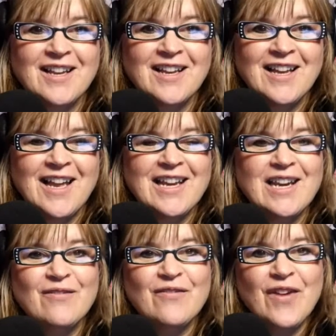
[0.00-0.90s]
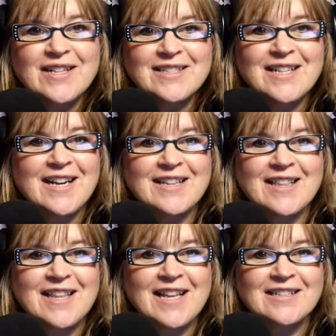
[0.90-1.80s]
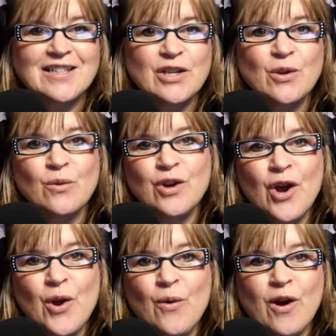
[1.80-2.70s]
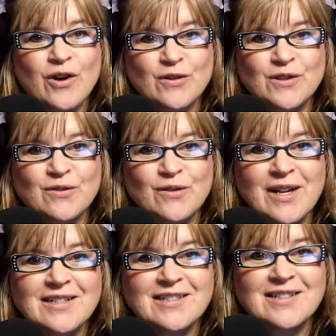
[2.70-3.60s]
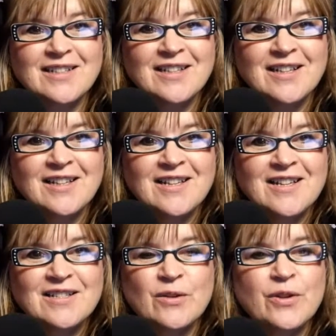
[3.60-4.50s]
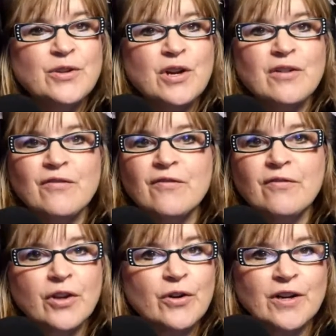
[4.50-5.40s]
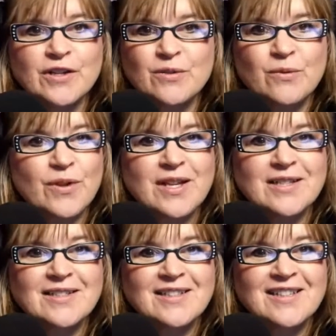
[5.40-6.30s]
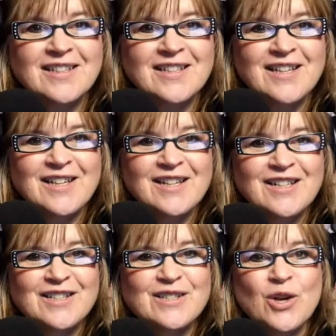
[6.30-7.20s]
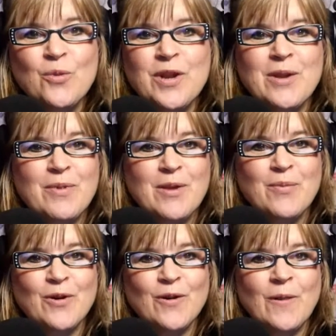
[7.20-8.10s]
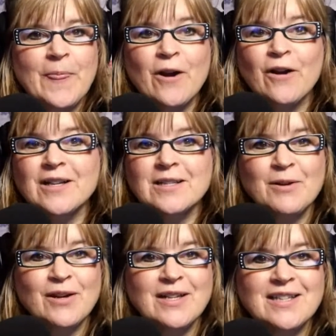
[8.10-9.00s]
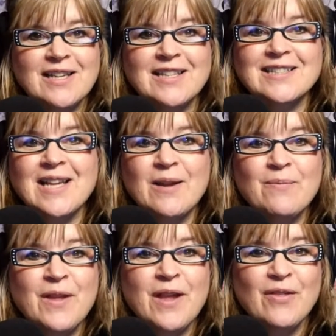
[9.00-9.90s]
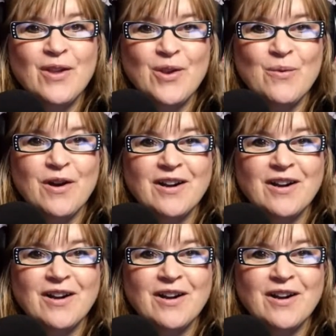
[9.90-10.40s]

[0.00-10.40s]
And investing in the things that you know are your strengths so that you can flourish through this. So many people are experiencing the same thing that you are,